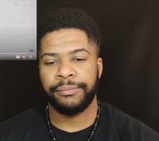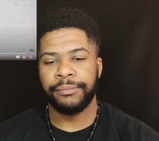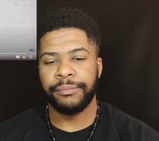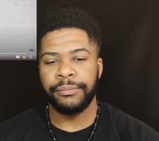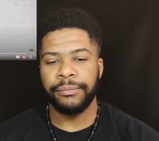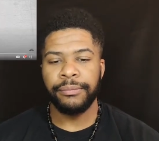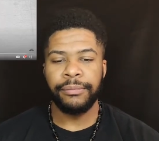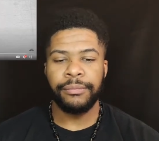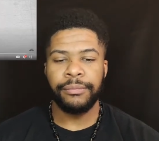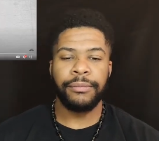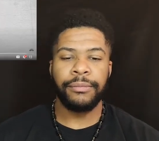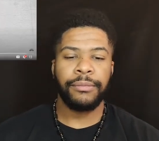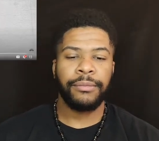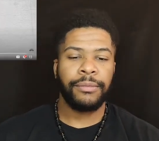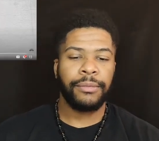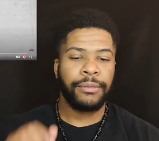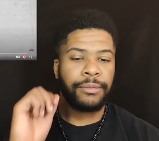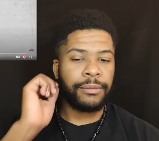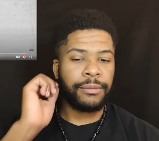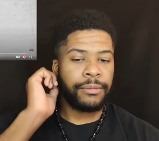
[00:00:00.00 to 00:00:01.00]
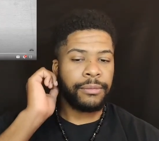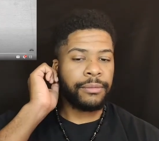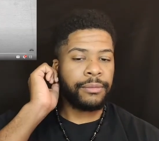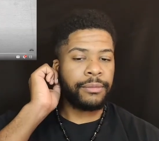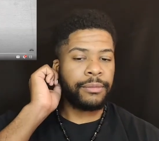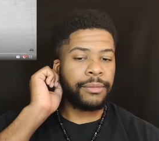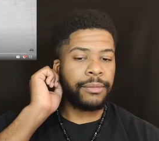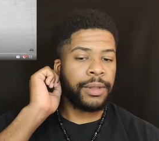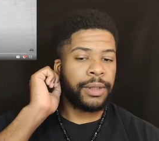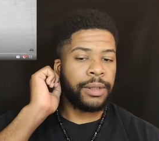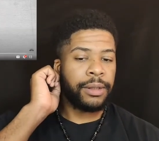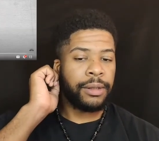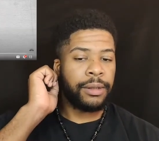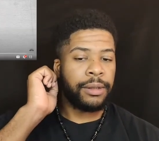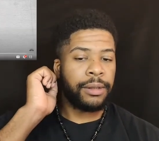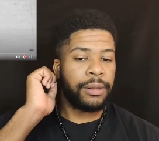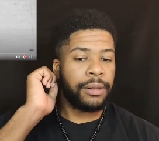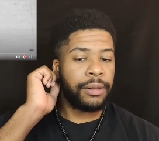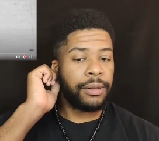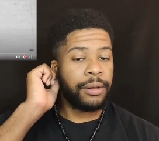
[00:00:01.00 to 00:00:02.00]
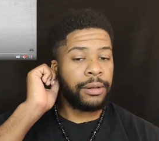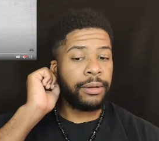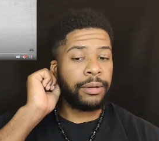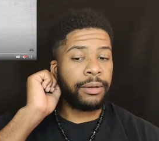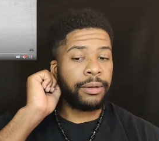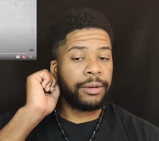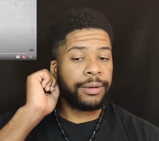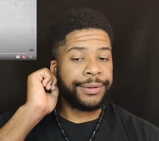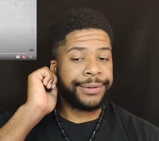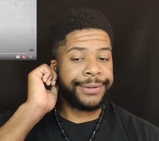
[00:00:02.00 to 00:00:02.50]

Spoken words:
(silence)